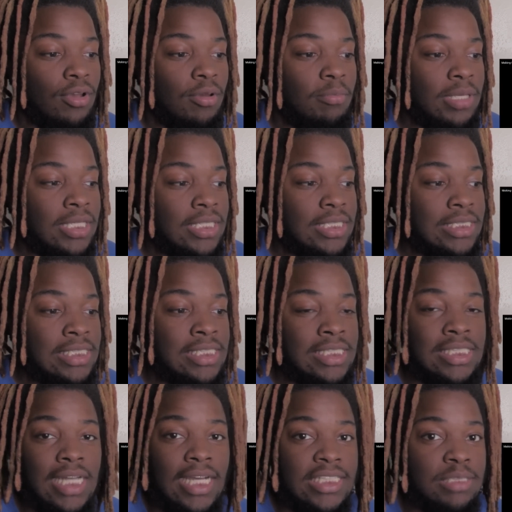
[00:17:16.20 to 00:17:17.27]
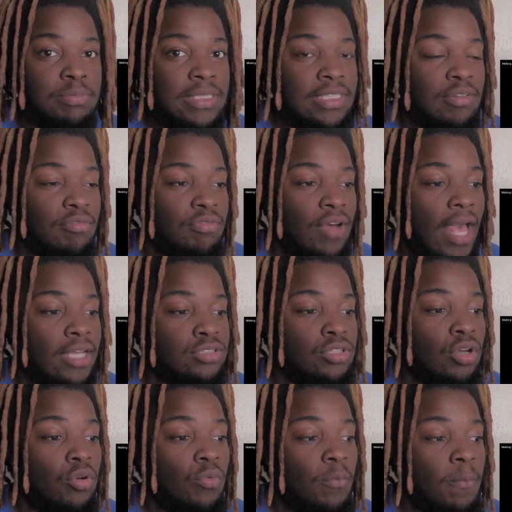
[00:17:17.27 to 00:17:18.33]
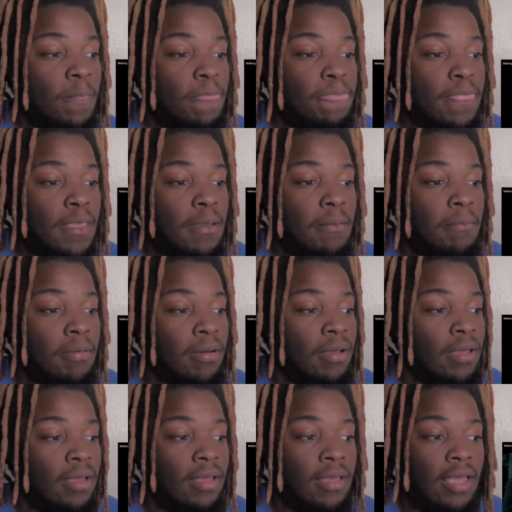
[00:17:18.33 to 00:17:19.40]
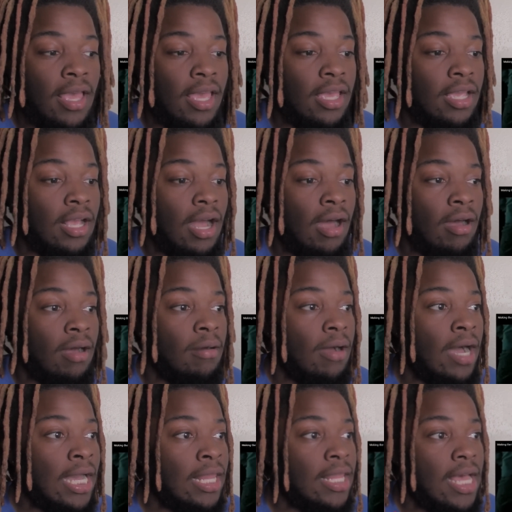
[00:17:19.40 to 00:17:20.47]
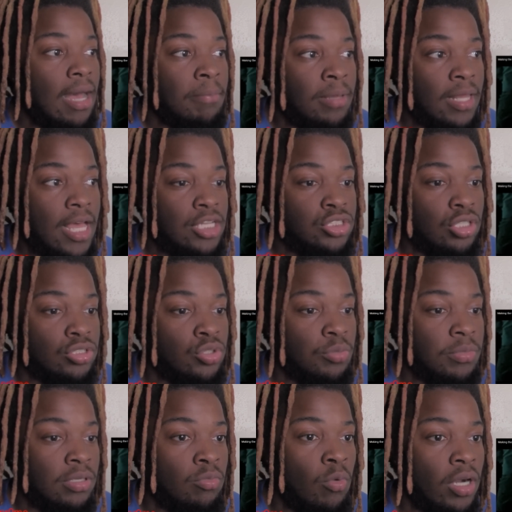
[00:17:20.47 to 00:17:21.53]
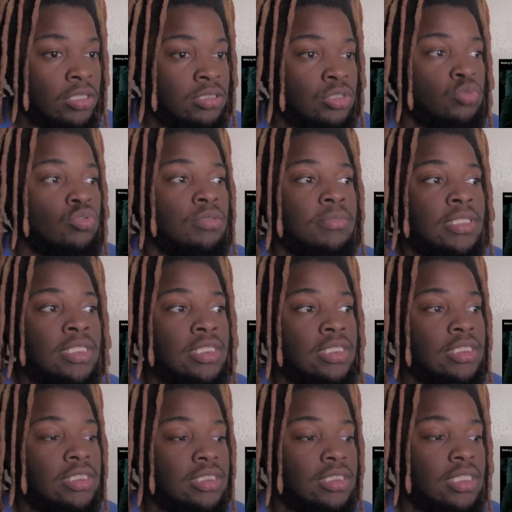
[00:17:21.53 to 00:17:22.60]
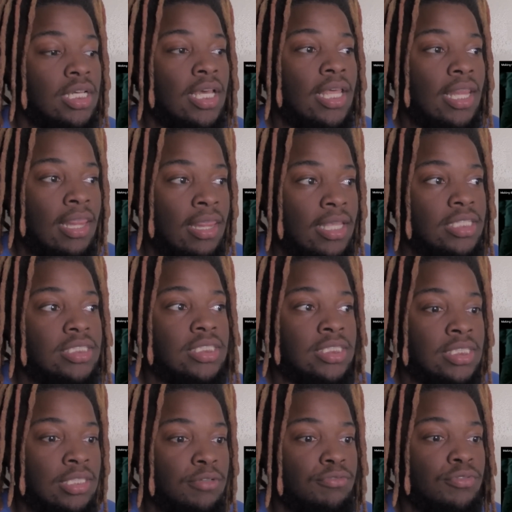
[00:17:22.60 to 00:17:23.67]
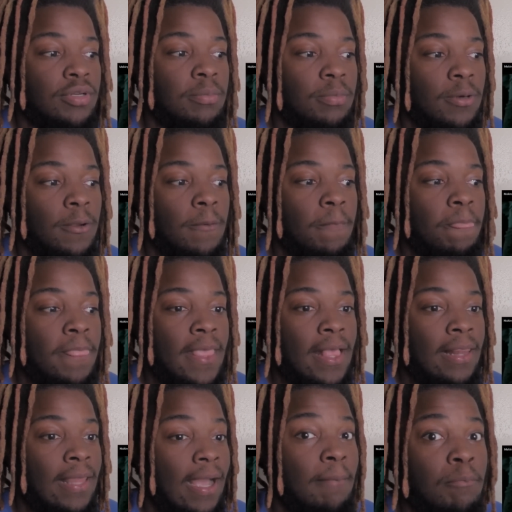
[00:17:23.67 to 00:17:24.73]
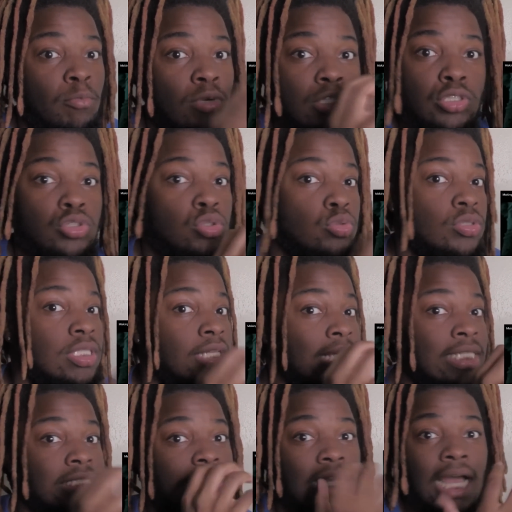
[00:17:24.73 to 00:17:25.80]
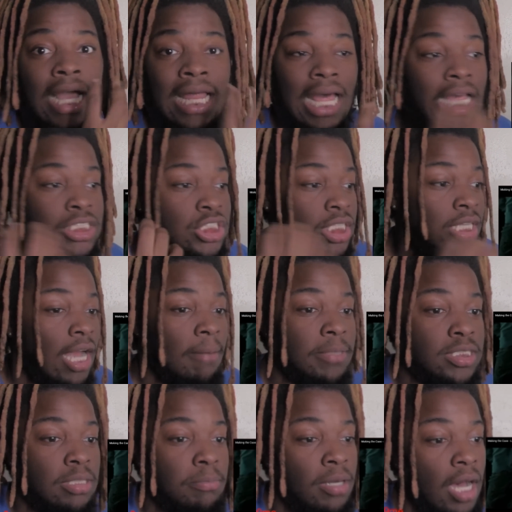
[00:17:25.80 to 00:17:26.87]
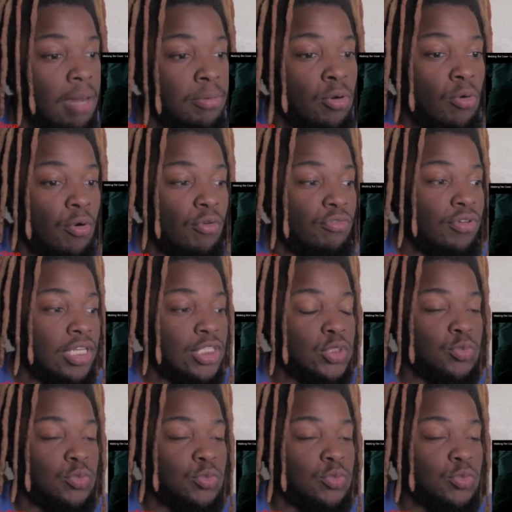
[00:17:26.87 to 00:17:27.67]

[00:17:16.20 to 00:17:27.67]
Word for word: because is he not speaking facts, though? But, hey, I, I glad, I'm glad y'all told me to watch this one because this is different, bro. Like, I'm really tuned in. Like, this, like, I, I should have got me some popcorn for this